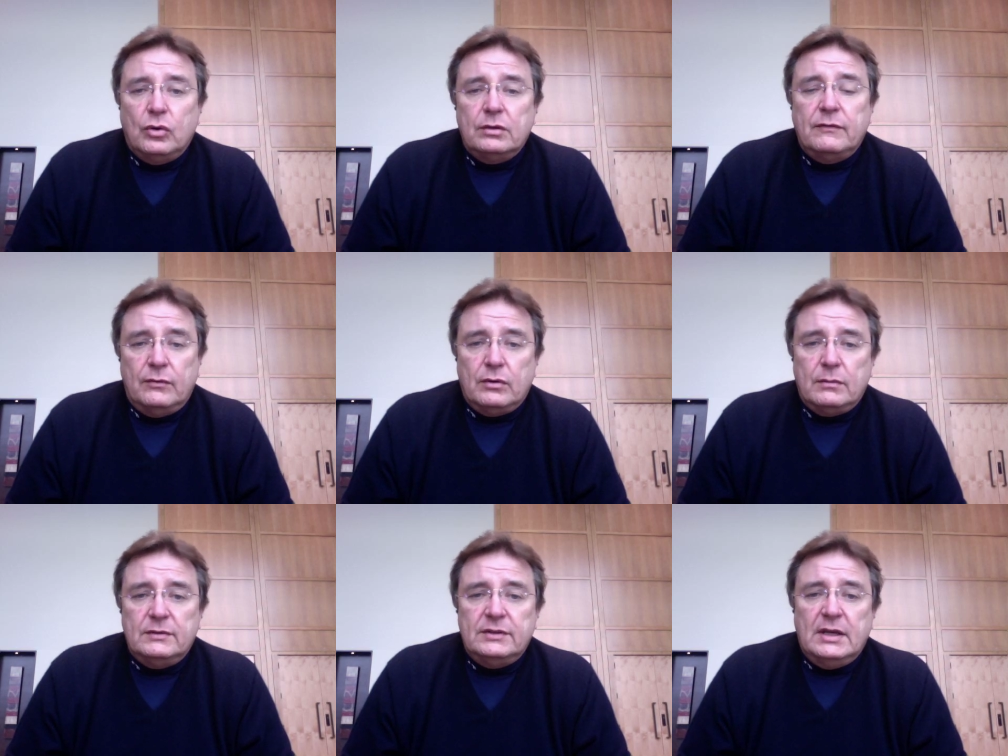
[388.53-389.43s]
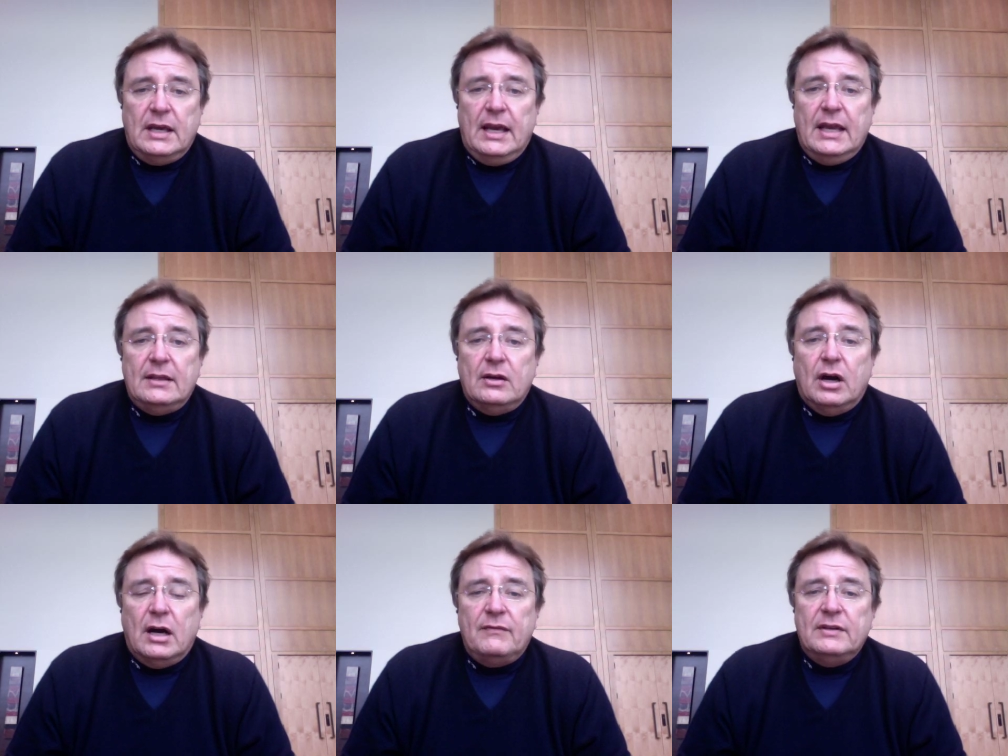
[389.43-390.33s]
forms, and
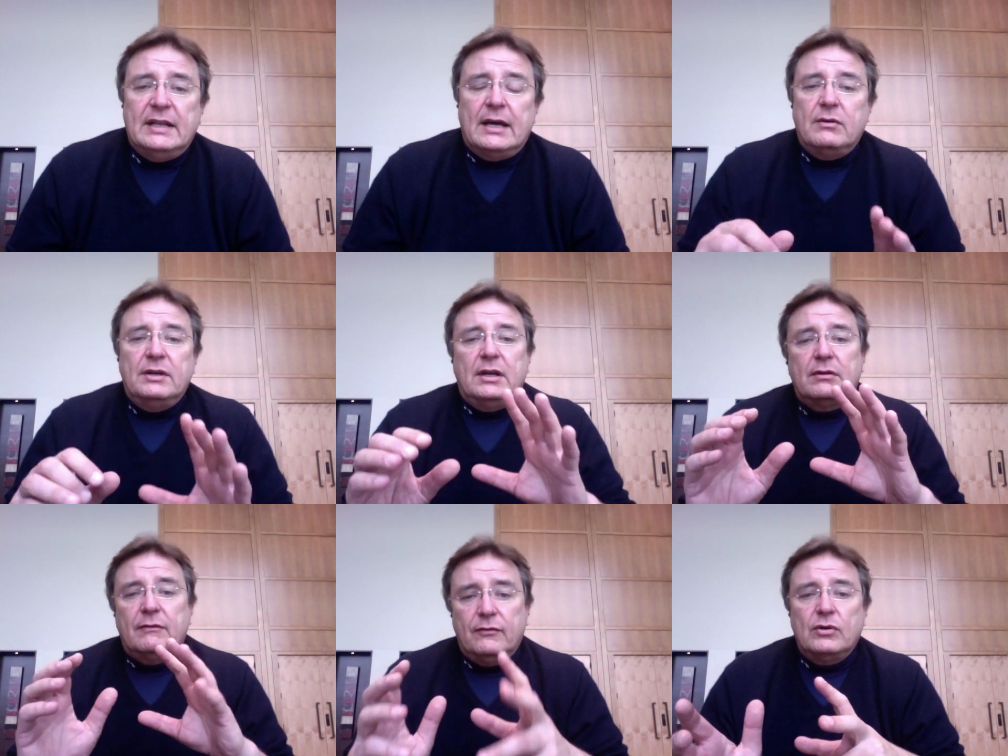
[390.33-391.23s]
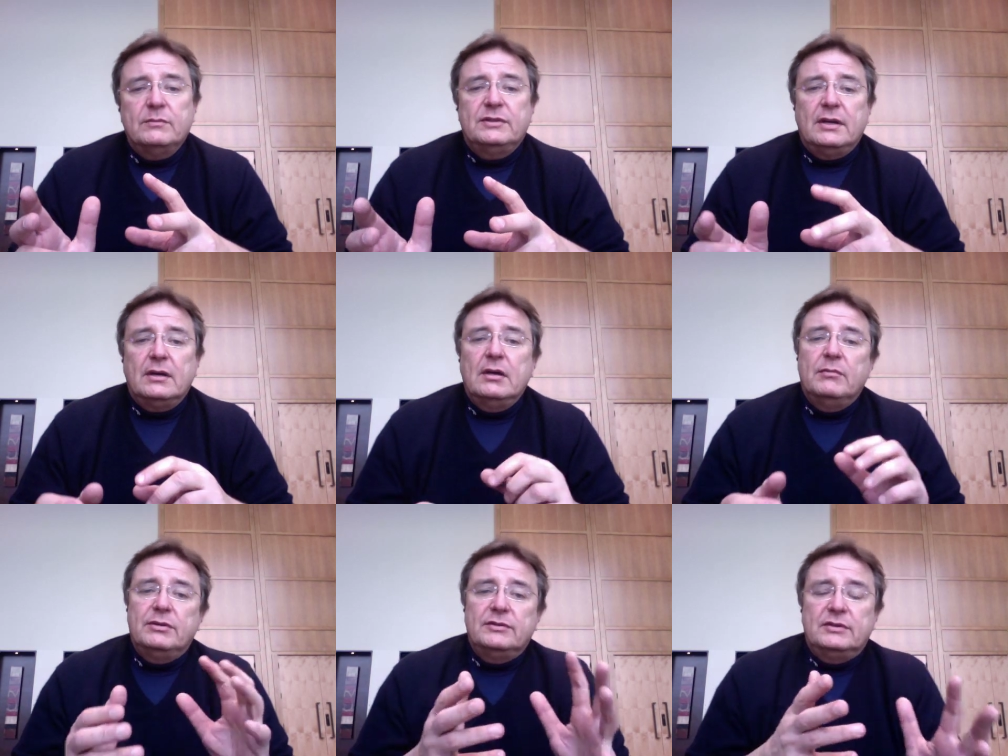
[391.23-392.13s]
often not only are the forms there,
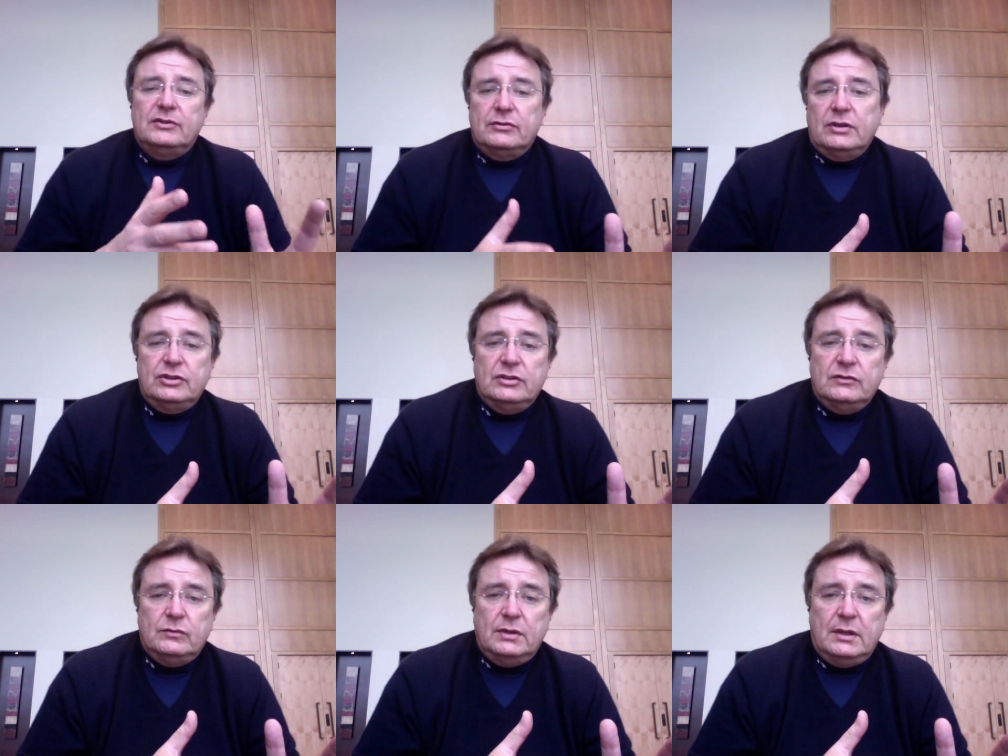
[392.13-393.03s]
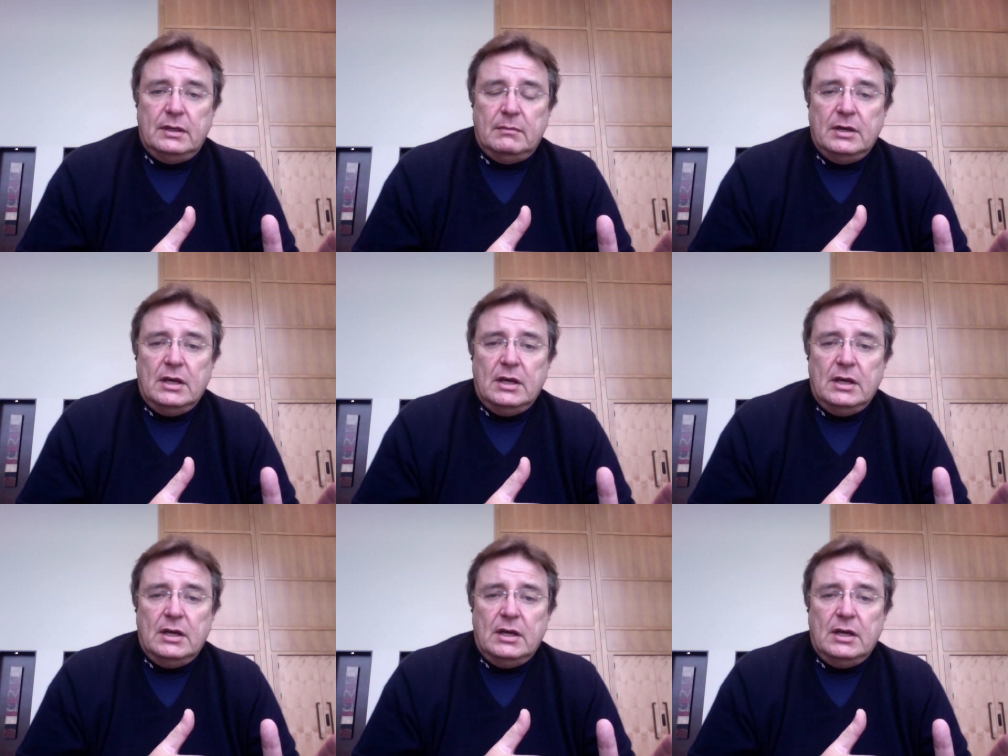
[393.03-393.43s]
but there's instructions with them.